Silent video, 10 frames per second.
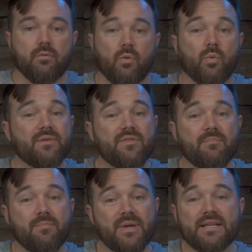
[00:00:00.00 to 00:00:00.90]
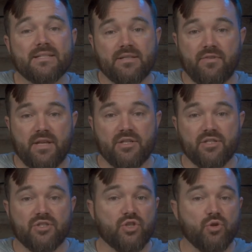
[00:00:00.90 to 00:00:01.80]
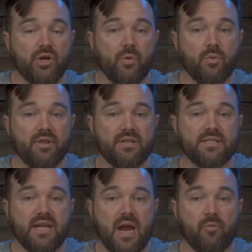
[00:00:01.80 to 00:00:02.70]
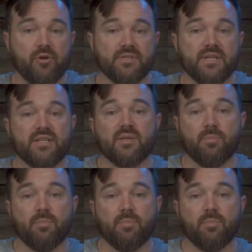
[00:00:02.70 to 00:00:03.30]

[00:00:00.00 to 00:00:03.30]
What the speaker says: One of the biggest advantages to shooting on one of these cameras is the